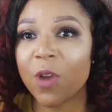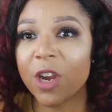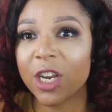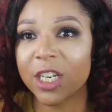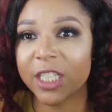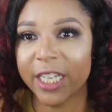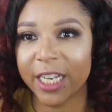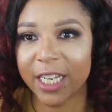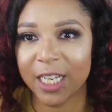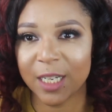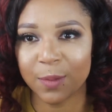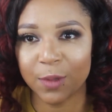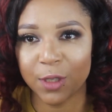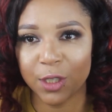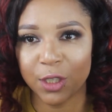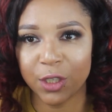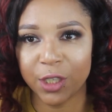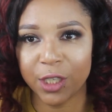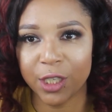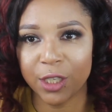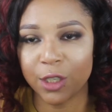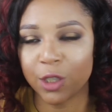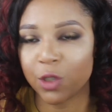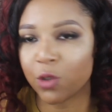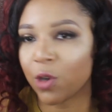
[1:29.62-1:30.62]
Marc Jacobs Do
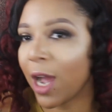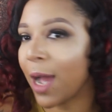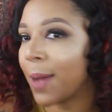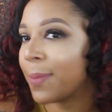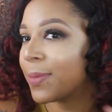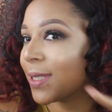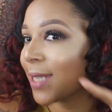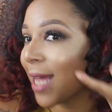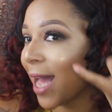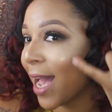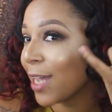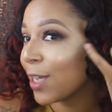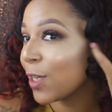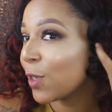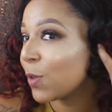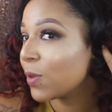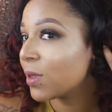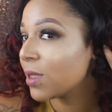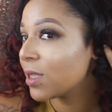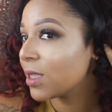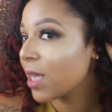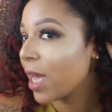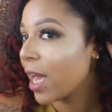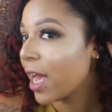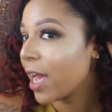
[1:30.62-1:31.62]
You Drops. I
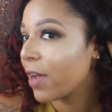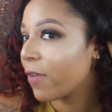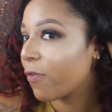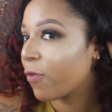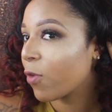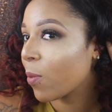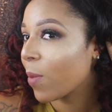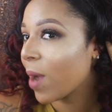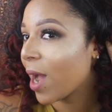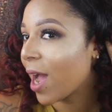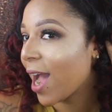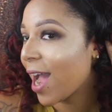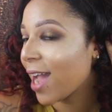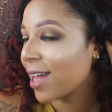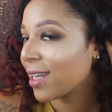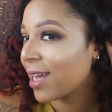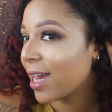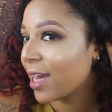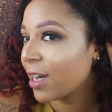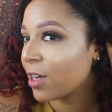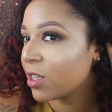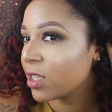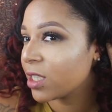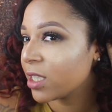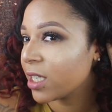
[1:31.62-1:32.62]
use that for my
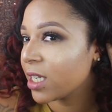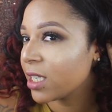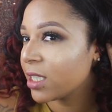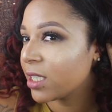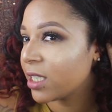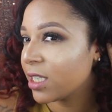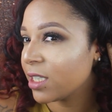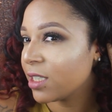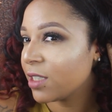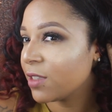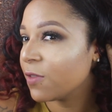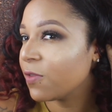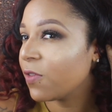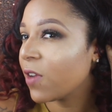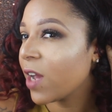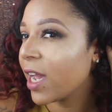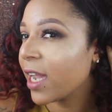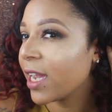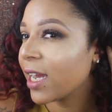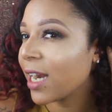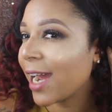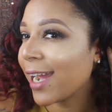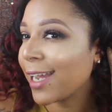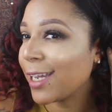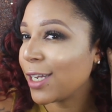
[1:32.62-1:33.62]
highlighter to
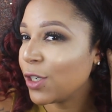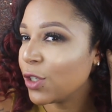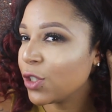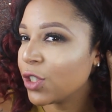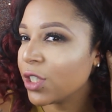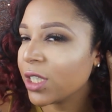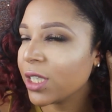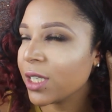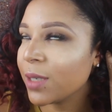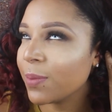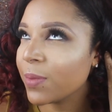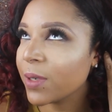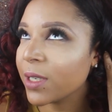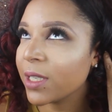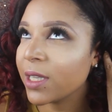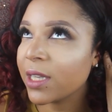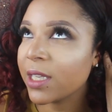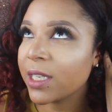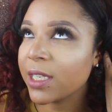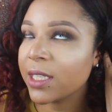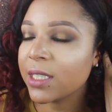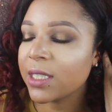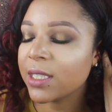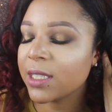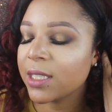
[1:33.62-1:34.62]
intensify it. I usually put
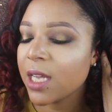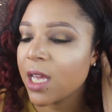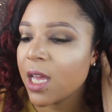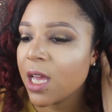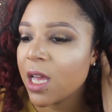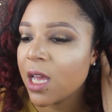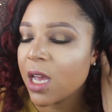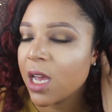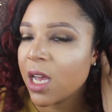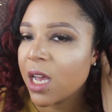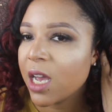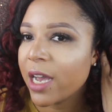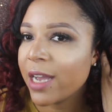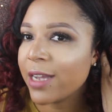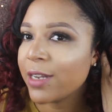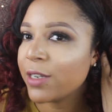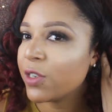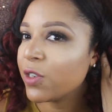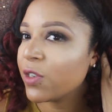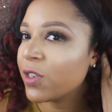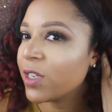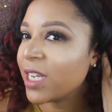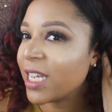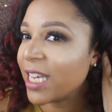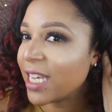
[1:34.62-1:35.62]
this
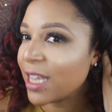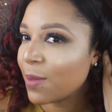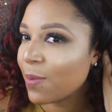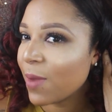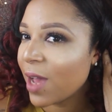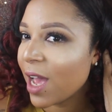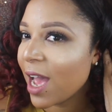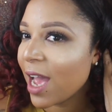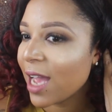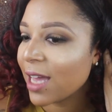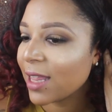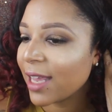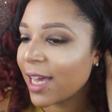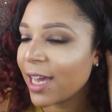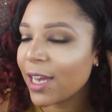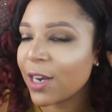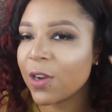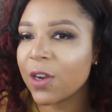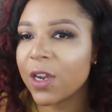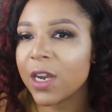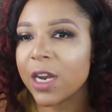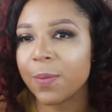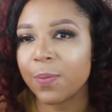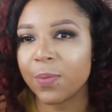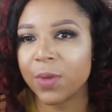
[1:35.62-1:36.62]
underneath my
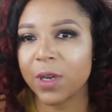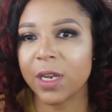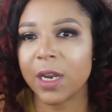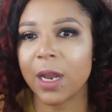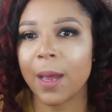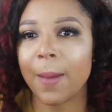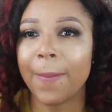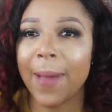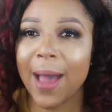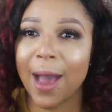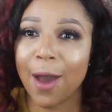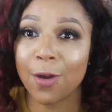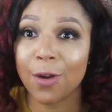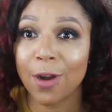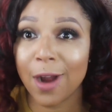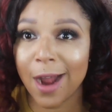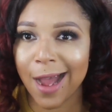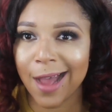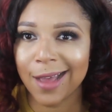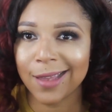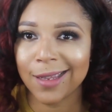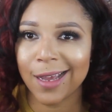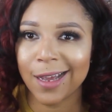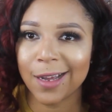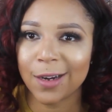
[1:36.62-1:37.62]
highlighter and put a powder
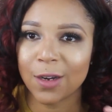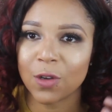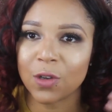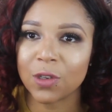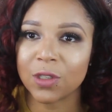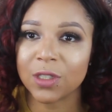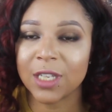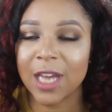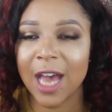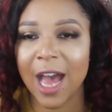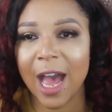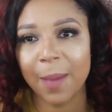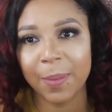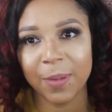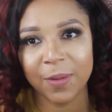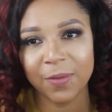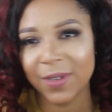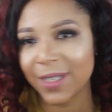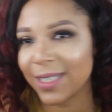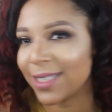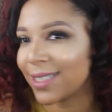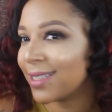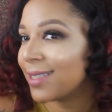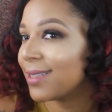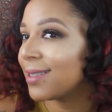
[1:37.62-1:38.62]
highlighter on top
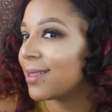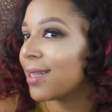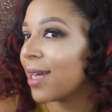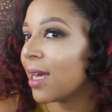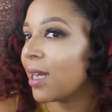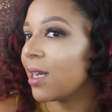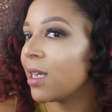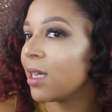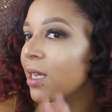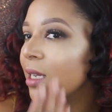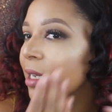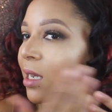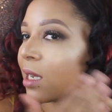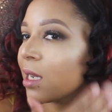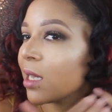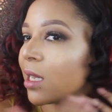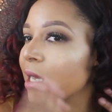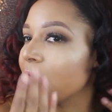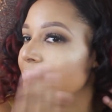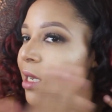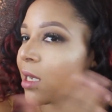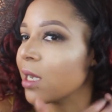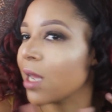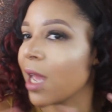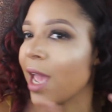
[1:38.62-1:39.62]
of it to set it
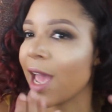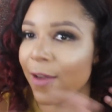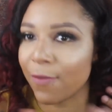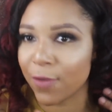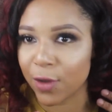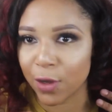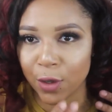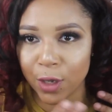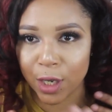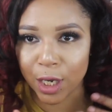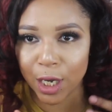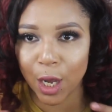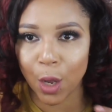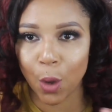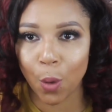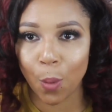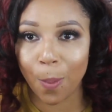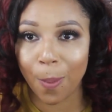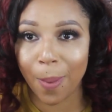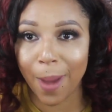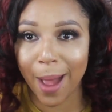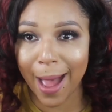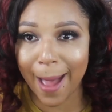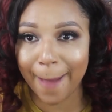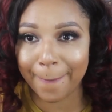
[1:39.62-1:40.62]
and to have your
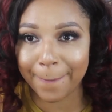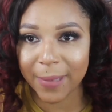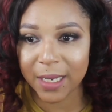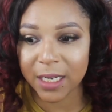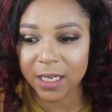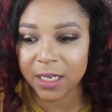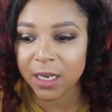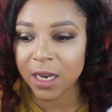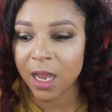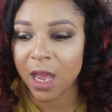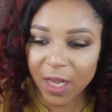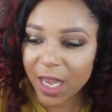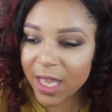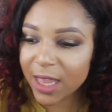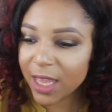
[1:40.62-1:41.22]
glow popping.